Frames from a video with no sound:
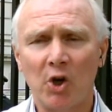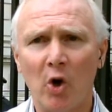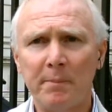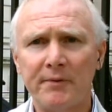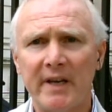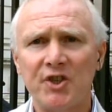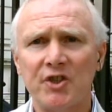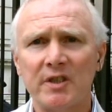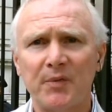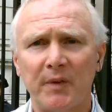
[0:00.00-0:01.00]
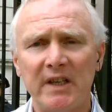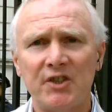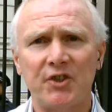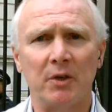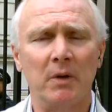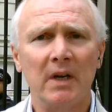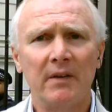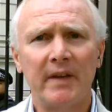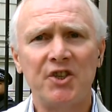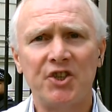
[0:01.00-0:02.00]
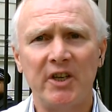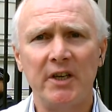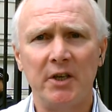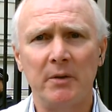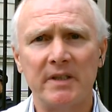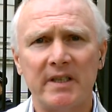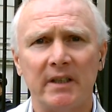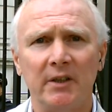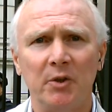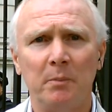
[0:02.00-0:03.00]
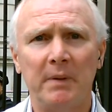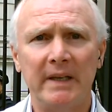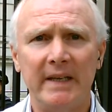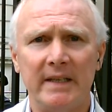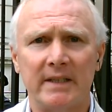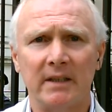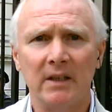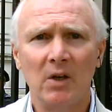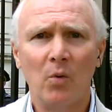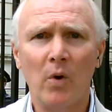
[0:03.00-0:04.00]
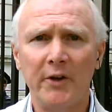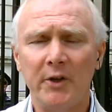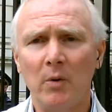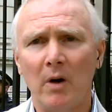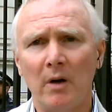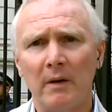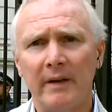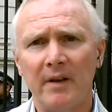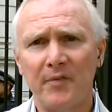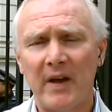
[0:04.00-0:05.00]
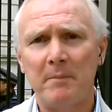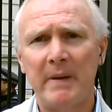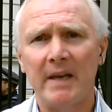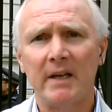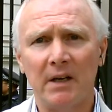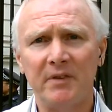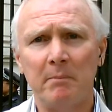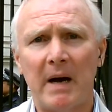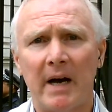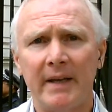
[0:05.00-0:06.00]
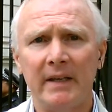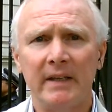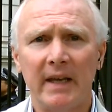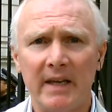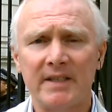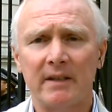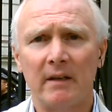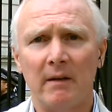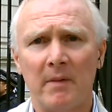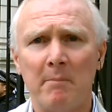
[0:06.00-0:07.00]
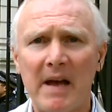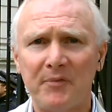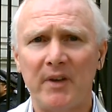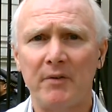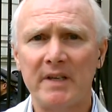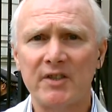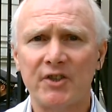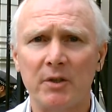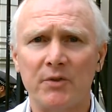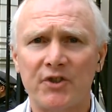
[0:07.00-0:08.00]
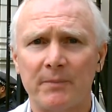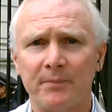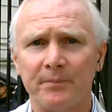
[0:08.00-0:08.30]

Corporations fleece you, they shear you until you bleed. What you are, in effect, being governed by is the mafia in suits.